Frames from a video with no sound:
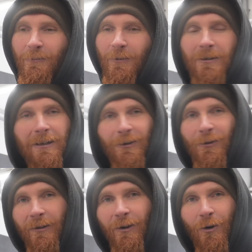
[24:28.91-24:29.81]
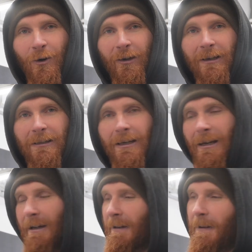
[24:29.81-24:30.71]
What's it called? The hook, is it?
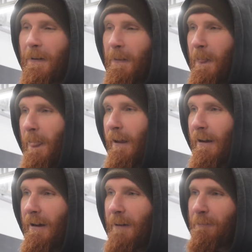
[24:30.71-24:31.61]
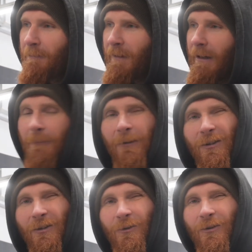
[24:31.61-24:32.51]
Yeah, I'm not
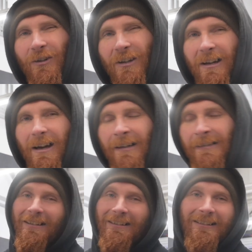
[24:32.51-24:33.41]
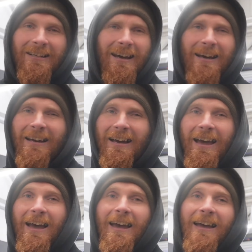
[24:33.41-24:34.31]
so good at that. So yeah,
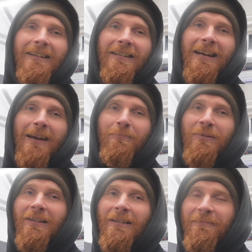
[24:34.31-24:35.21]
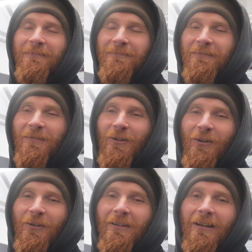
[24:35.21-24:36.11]
any tips
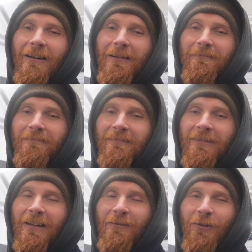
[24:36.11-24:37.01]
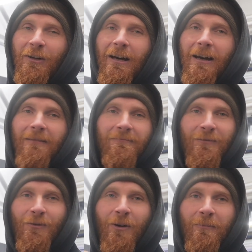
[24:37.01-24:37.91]
on stuff like
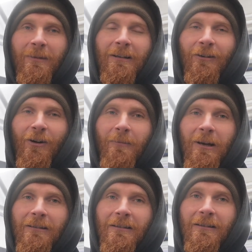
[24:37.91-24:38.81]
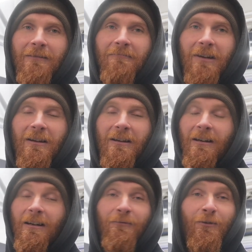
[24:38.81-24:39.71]
that, drop them in the comments.
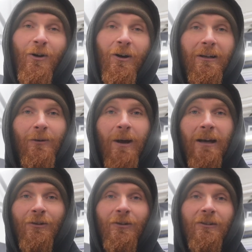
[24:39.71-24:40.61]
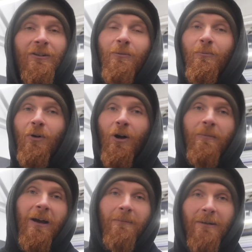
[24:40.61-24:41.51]
If you've got any questions, pop
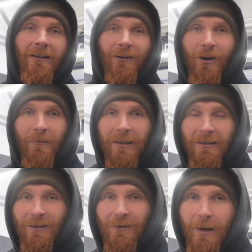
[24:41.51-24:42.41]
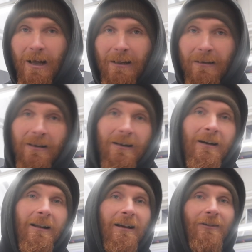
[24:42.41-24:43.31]
them in the comments as well.
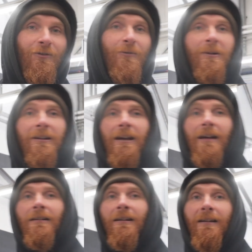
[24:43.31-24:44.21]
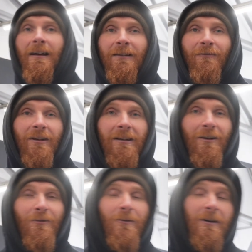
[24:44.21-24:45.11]
I'll answer them at the end of the next
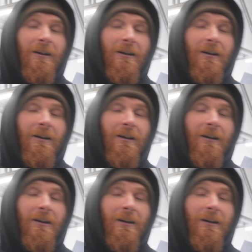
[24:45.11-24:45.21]
video.